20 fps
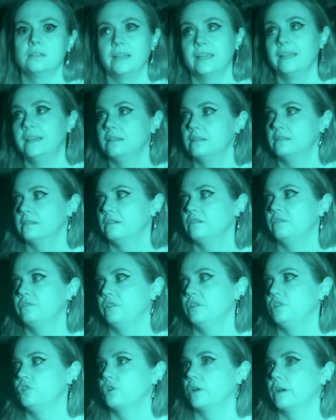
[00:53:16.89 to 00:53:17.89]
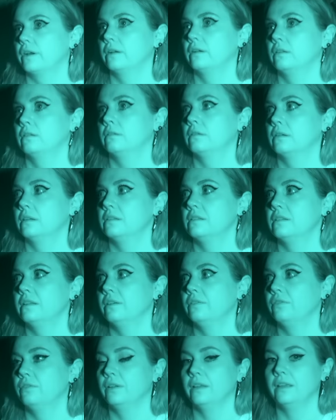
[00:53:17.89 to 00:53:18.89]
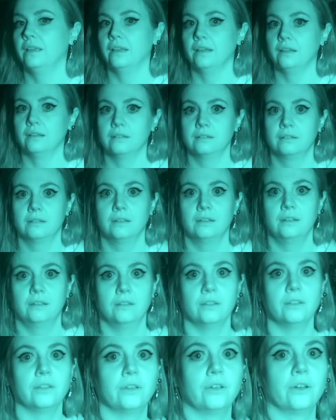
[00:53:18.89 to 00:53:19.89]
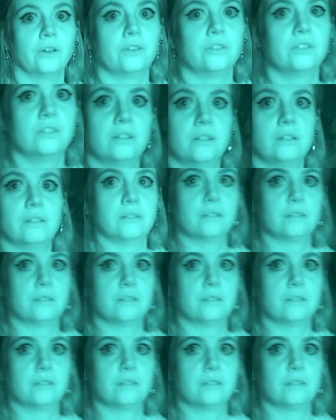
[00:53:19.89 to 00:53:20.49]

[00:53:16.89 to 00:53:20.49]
take a selfie, Jared, and see if we get the ghost in a